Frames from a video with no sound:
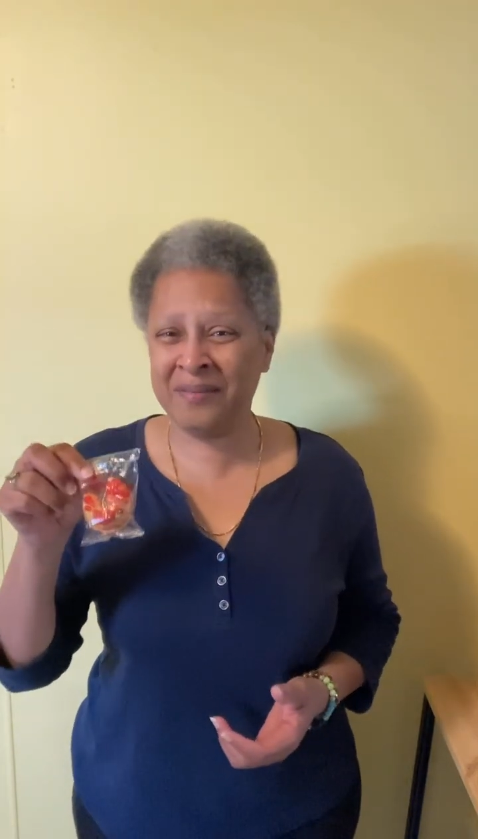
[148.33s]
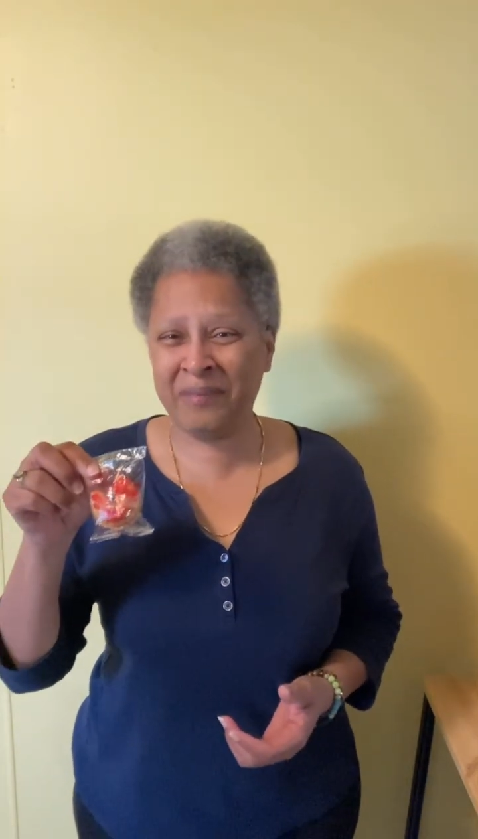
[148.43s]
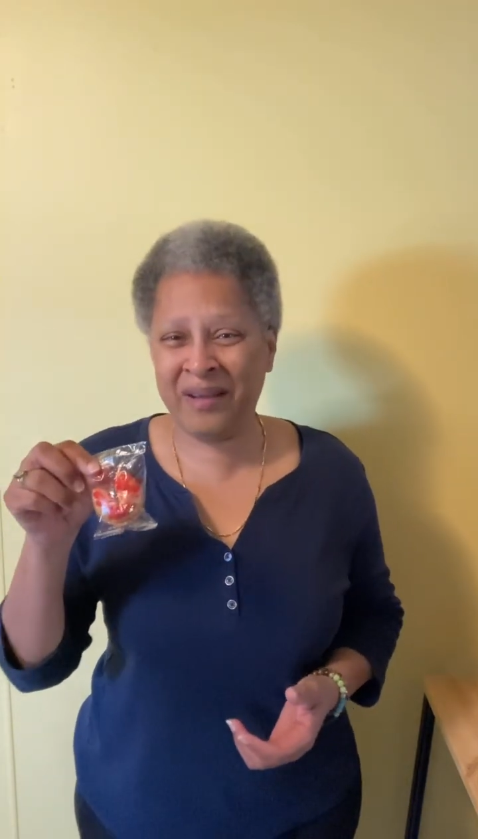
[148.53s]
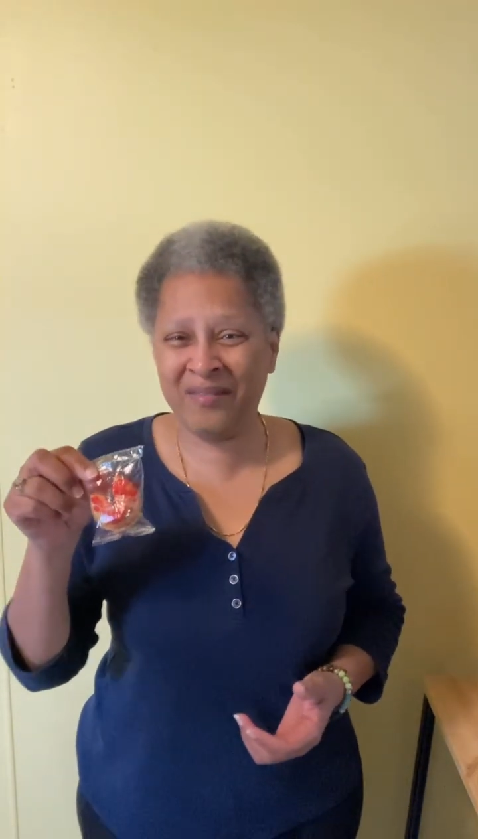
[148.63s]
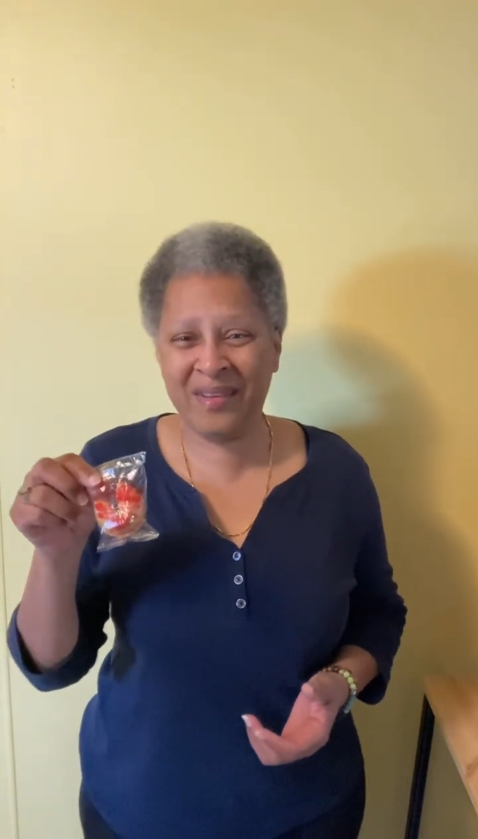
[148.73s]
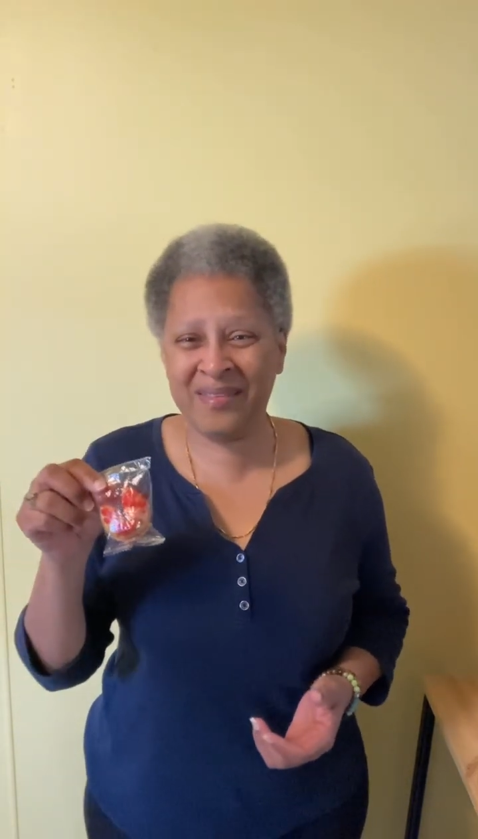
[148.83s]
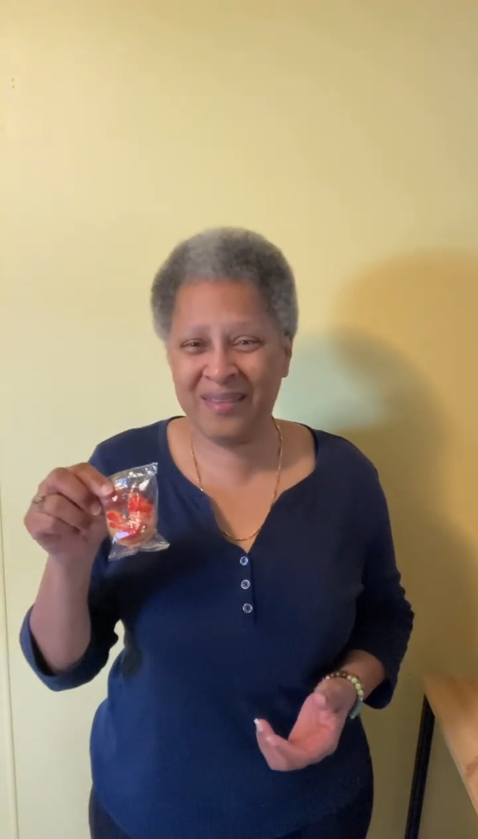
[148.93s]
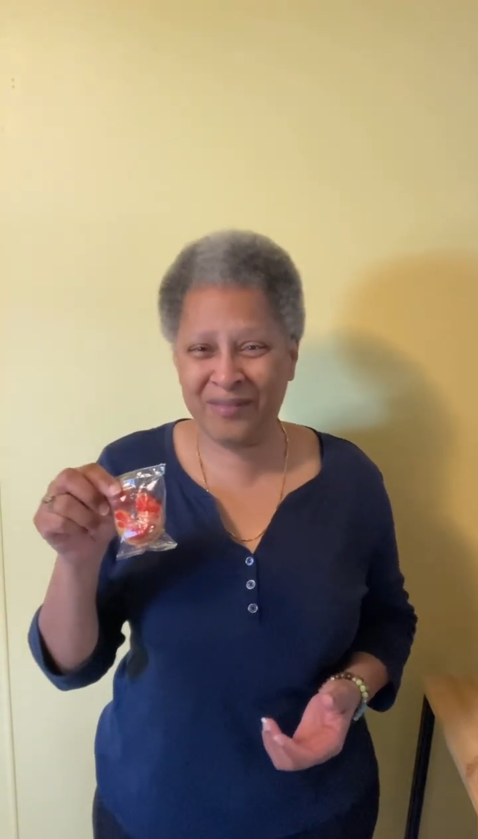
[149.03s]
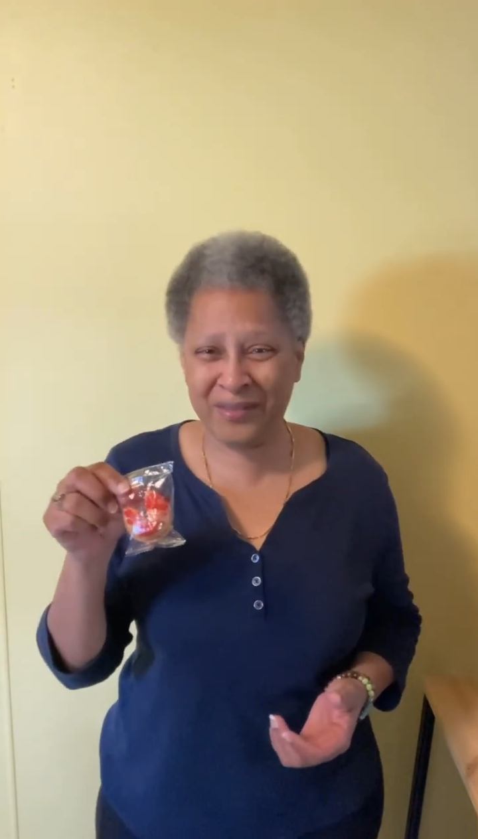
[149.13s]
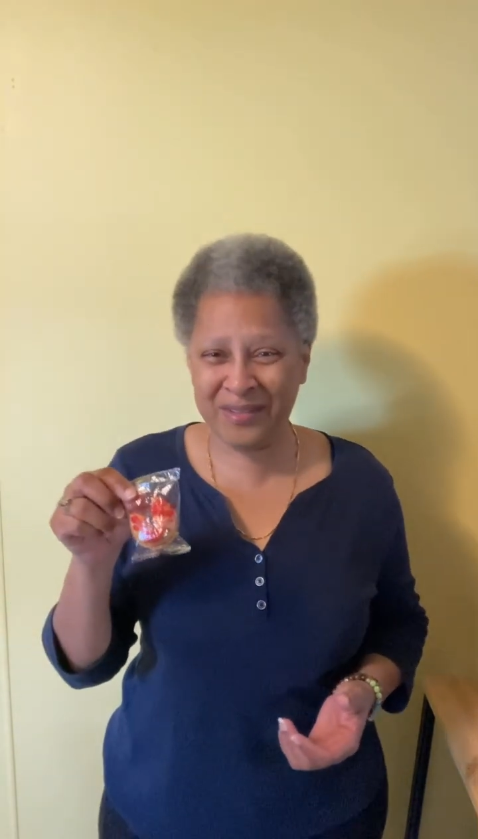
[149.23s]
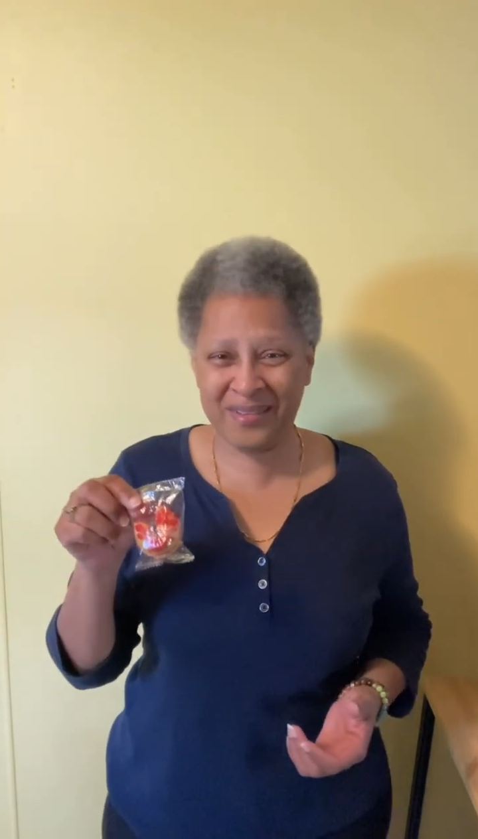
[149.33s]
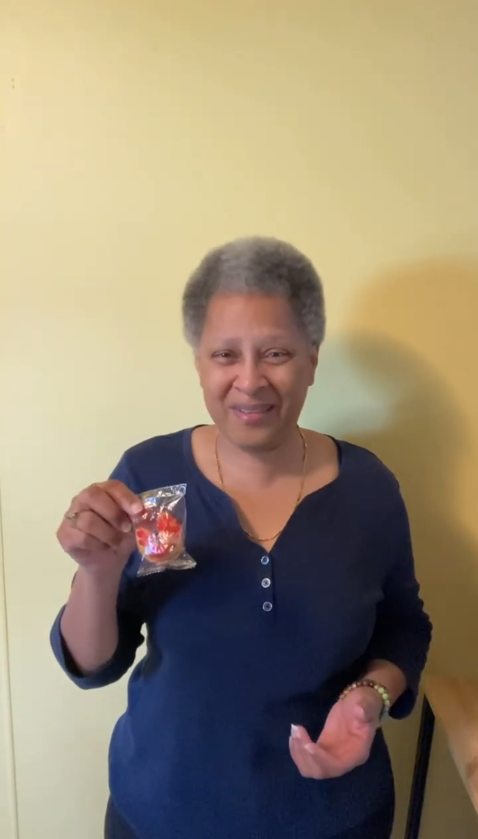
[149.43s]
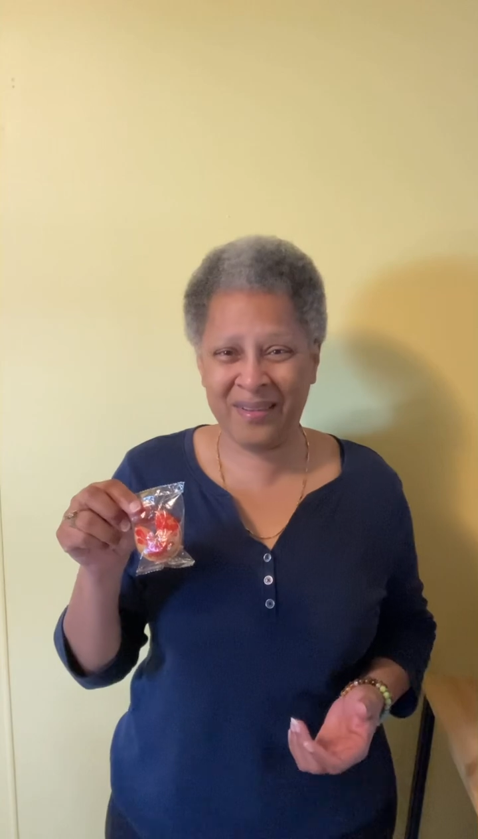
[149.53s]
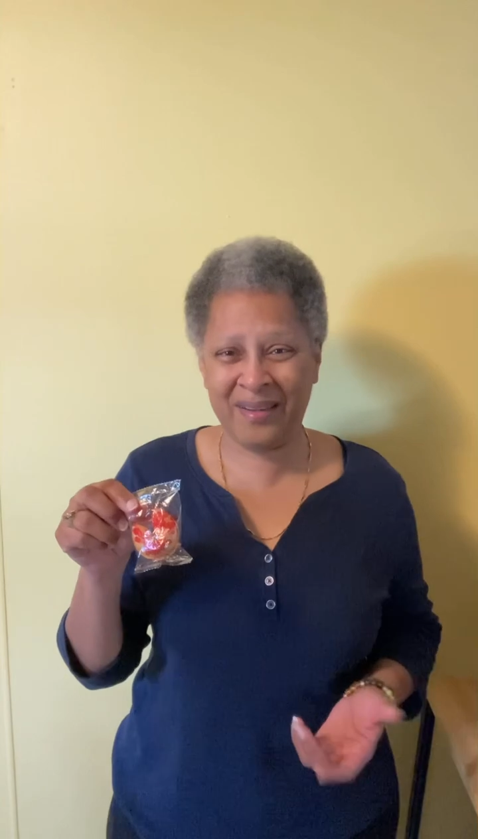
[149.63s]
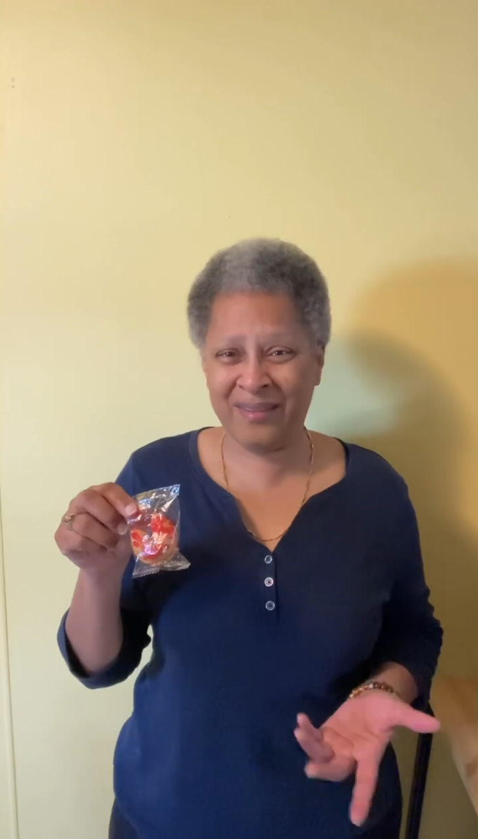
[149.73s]
manifest in a fortune
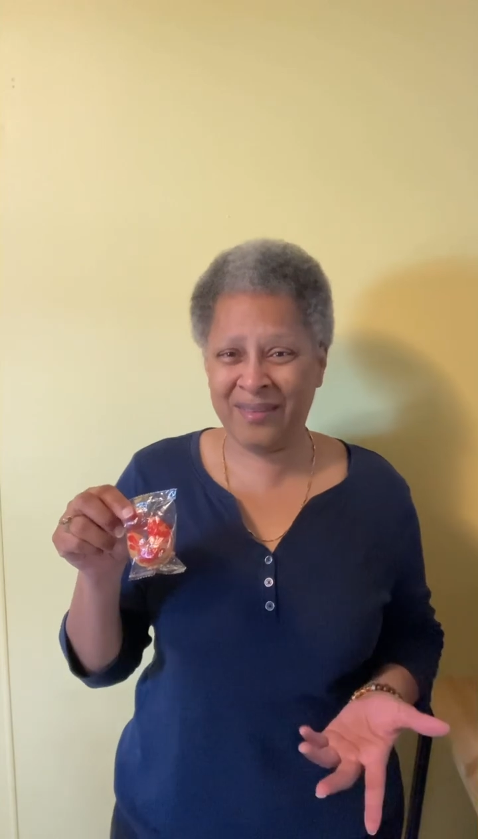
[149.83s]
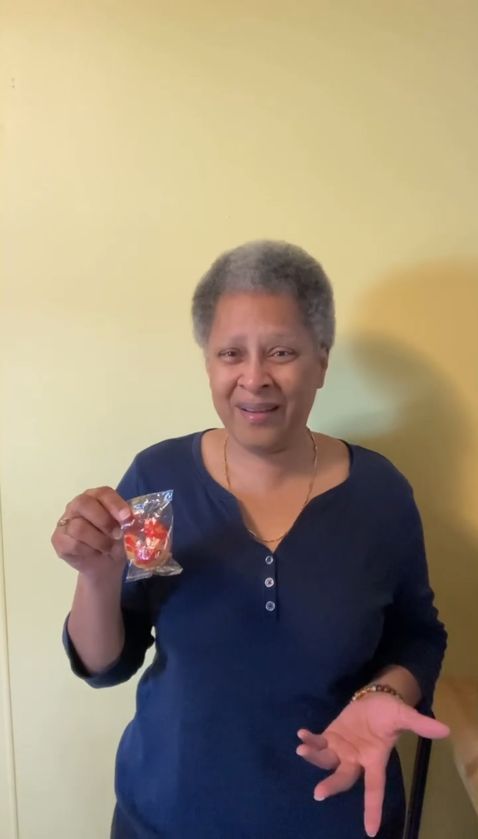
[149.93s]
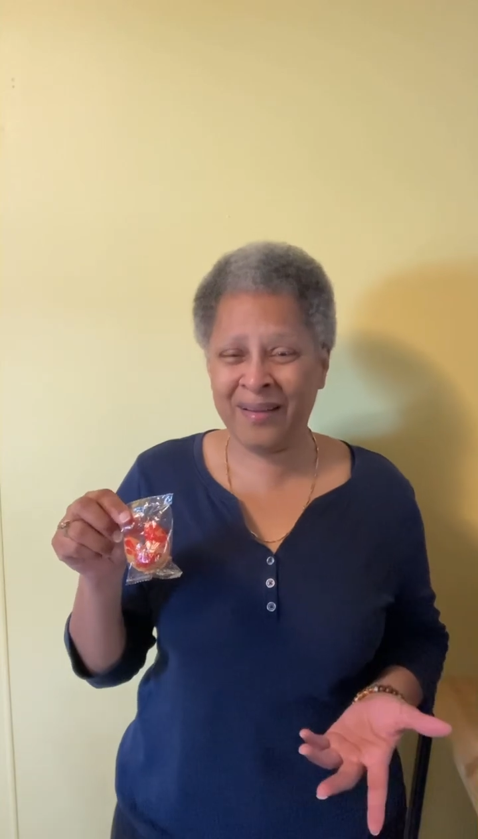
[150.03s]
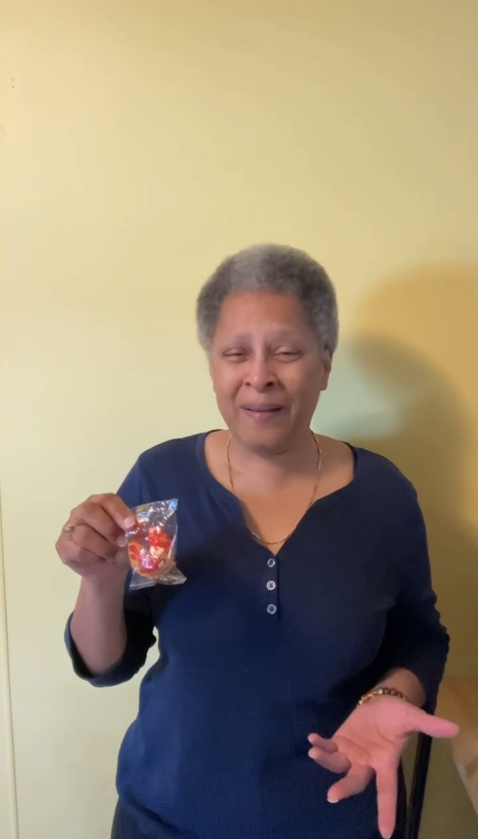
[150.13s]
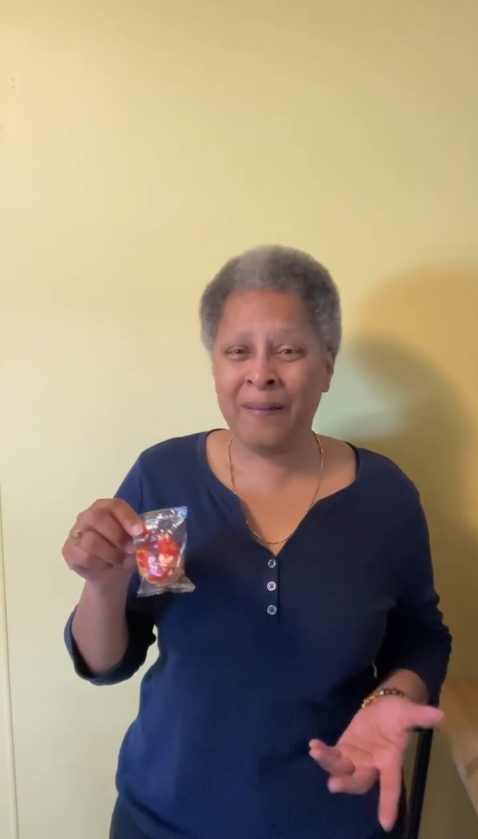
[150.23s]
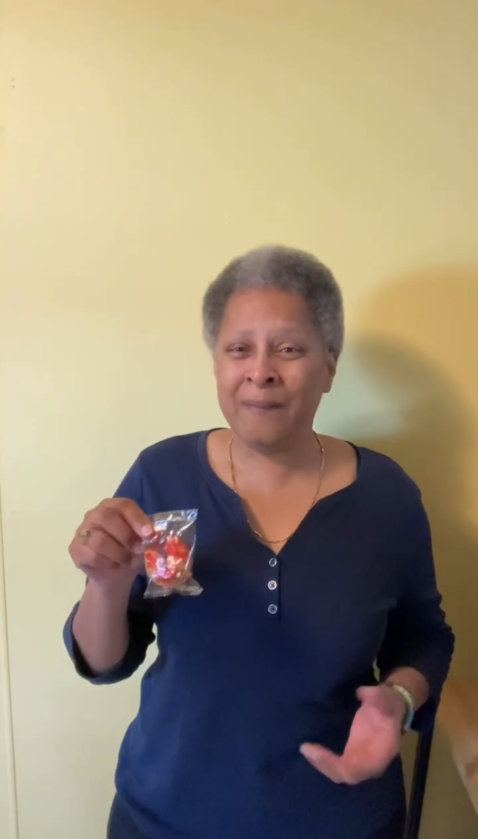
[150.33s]
cookie, right?